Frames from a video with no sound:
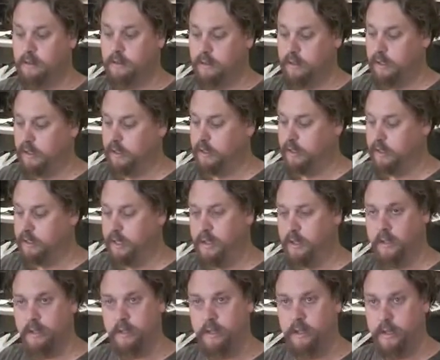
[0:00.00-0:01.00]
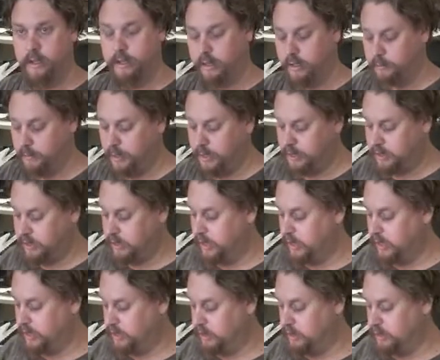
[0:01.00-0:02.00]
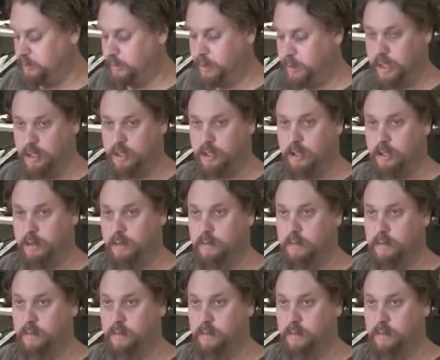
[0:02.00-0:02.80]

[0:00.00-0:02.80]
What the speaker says: you can see that pitch changes a little bit each time.